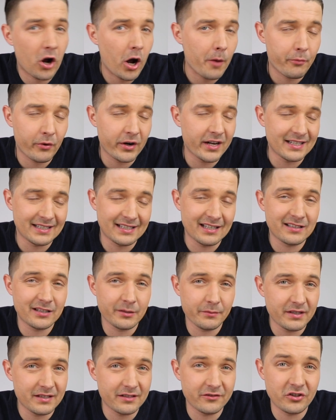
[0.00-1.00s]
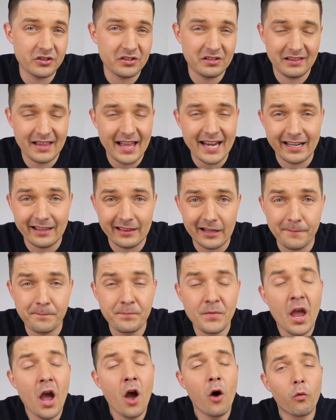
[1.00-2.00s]
operating system isn't just letting them.
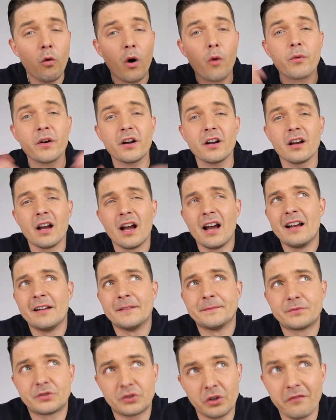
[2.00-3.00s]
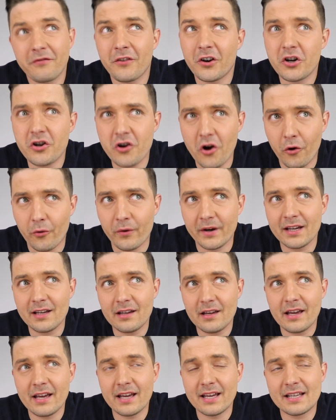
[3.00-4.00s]
What we're so far knowing
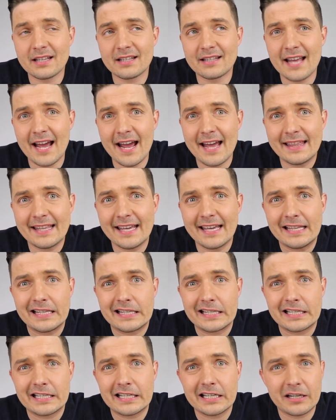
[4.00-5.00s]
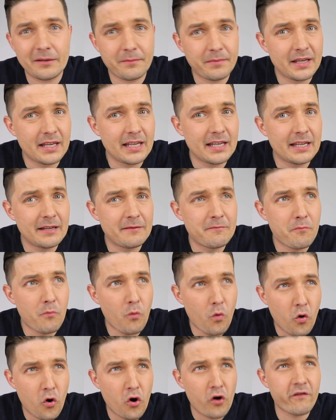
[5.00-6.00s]
is that it's gonna be
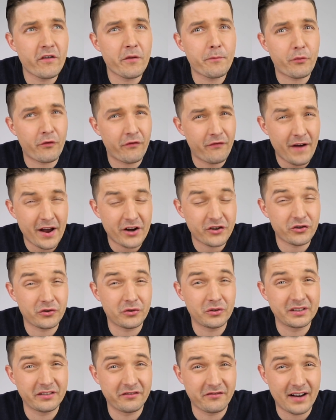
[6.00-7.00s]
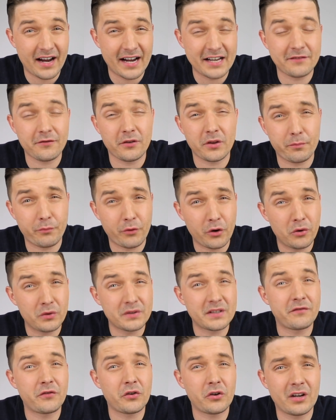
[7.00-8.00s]
more of a professional device for the
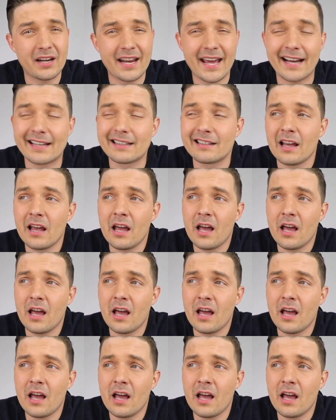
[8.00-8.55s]
pros if you connect